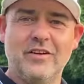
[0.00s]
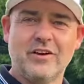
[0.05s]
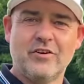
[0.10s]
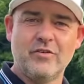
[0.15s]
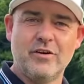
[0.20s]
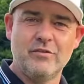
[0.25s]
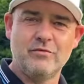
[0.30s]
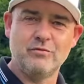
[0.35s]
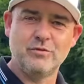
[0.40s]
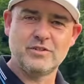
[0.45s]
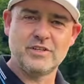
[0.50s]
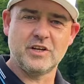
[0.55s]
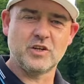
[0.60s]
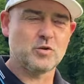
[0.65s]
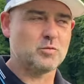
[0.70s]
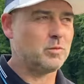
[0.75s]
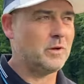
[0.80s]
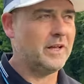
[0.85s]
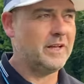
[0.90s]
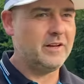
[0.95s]
Griff was
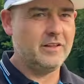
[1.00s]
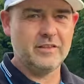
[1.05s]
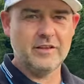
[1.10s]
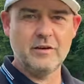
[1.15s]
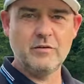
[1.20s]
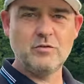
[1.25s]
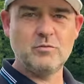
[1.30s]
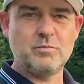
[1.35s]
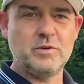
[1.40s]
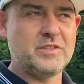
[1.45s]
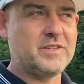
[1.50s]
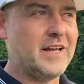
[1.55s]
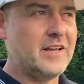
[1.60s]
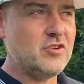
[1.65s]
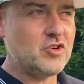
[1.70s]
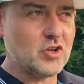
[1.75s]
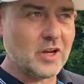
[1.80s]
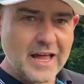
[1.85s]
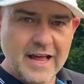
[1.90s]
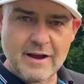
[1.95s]
explaining, those
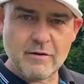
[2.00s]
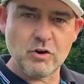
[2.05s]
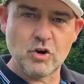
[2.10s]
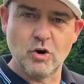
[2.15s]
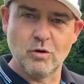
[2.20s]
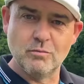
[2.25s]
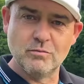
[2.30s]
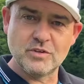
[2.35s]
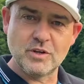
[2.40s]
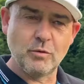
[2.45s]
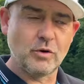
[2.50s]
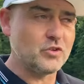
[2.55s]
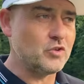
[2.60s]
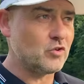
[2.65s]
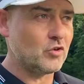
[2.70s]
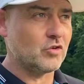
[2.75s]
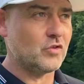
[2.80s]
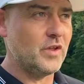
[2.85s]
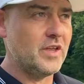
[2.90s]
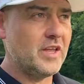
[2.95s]
potential outcomes, he wasn't
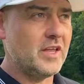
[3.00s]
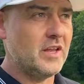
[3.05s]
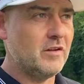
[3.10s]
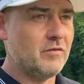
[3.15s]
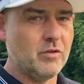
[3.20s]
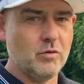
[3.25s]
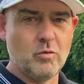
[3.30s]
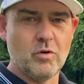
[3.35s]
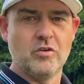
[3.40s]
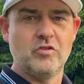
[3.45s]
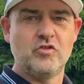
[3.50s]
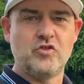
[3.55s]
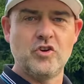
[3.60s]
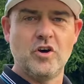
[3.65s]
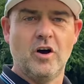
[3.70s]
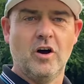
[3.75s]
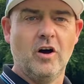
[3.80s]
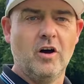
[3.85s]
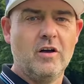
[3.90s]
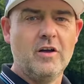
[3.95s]
just thinking of the one
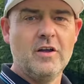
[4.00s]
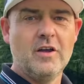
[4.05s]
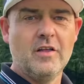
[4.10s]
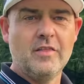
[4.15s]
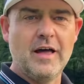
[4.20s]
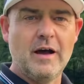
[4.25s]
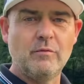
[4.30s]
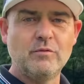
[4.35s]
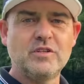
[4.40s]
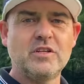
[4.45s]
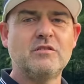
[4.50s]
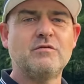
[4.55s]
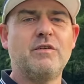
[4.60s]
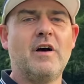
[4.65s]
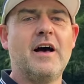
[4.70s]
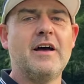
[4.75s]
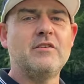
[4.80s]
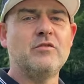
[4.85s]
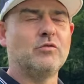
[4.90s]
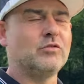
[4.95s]
shot, that was his
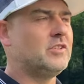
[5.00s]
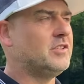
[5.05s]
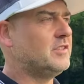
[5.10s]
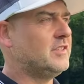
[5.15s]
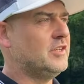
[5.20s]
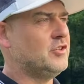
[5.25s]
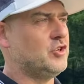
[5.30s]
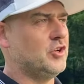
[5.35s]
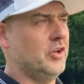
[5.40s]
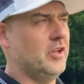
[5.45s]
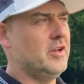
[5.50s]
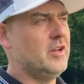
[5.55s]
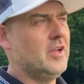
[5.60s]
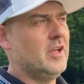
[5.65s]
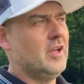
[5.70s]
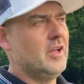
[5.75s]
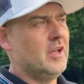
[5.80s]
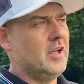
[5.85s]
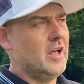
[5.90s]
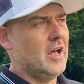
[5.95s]
final decision.
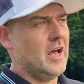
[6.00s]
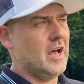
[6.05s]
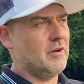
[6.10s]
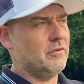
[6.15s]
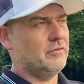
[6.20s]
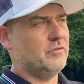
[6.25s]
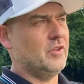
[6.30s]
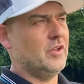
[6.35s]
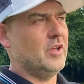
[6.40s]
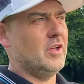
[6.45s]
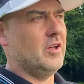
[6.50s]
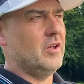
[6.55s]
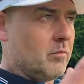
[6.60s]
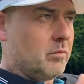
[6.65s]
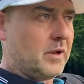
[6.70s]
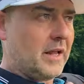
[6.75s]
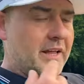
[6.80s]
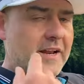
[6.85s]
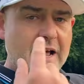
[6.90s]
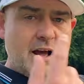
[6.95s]
After
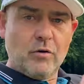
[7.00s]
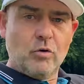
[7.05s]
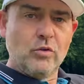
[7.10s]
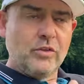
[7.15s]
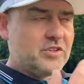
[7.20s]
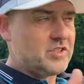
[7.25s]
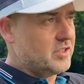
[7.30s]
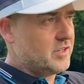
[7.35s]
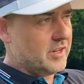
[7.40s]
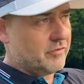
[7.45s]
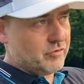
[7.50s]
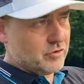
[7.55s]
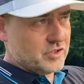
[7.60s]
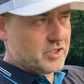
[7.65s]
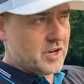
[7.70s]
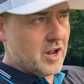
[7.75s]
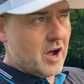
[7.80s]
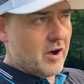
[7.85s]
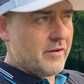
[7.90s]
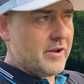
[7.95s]
playing out all these different
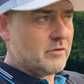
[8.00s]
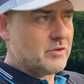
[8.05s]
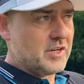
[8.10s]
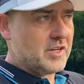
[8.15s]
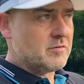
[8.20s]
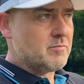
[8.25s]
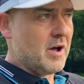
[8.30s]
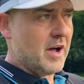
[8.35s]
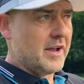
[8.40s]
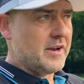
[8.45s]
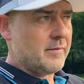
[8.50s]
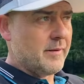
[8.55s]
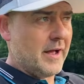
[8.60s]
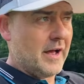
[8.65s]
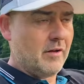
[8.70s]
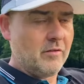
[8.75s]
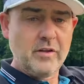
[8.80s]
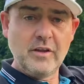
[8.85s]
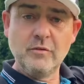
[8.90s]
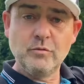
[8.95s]
scenarios in his mind
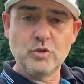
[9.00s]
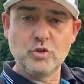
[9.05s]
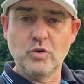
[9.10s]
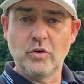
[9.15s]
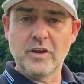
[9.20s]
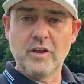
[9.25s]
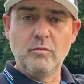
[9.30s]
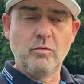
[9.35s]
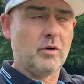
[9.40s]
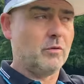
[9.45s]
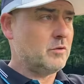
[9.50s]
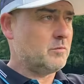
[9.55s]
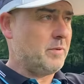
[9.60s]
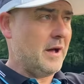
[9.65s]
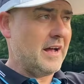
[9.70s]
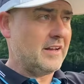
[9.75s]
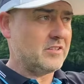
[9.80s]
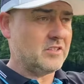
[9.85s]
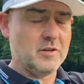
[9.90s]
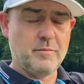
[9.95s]
about, he was talking what was
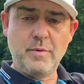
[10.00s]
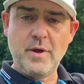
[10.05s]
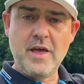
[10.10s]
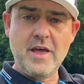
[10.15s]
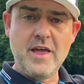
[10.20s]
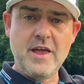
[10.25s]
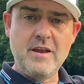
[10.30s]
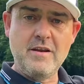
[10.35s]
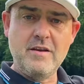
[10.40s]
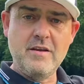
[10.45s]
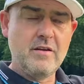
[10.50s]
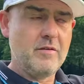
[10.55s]
past the pin,